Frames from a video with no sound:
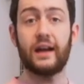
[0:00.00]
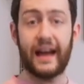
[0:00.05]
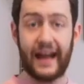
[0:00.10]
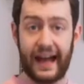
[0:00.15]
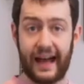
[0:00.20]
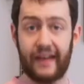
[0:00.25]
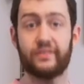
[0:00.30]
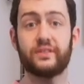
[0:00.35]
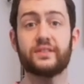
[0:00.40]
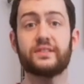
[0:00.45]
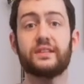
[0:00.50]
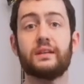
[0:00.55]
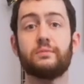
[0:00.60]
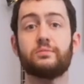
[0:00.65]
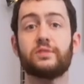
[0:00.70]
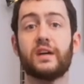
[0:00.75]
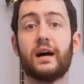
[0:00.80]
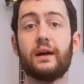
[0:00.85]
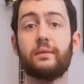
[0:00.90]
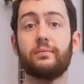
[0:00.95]
at the same
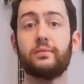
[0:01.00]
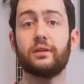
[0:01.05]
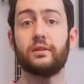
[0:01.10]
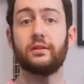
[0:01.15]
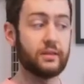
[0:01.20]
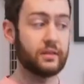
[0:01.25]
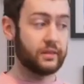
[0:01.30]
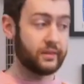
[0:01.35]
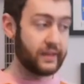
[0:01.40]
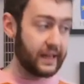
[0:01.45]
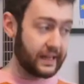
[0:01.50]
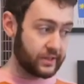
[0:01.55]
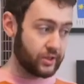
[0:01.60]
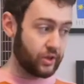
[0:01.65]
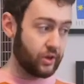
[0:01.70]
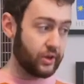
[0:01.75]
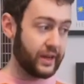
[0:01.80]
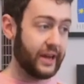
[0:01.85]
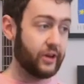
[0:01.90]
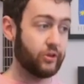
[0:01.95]
time. That's
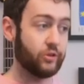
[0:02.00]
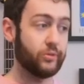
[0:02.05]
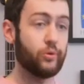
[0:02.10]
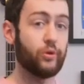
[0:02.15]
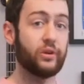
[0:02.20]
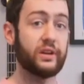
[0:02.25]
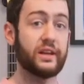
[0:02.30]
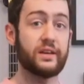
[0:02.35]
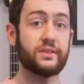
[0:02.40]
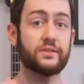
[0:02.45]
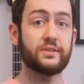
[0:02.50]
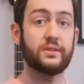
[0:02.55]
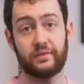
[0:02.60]
all counterpoint is.